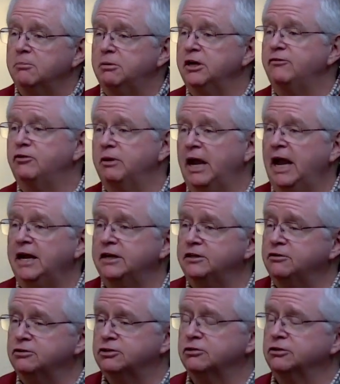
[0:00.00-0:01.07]
But if you had
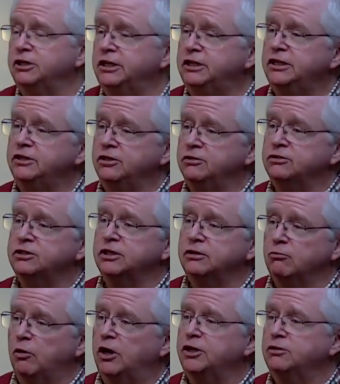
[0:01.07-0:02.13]
it, you certainly didn't use
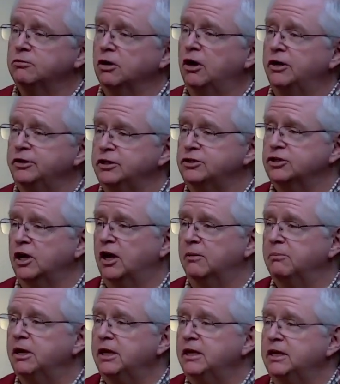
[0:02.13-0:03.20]
it while you were on the
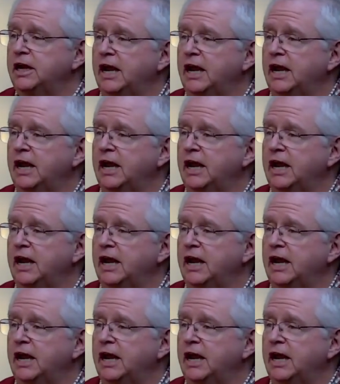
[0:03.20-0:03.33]
job.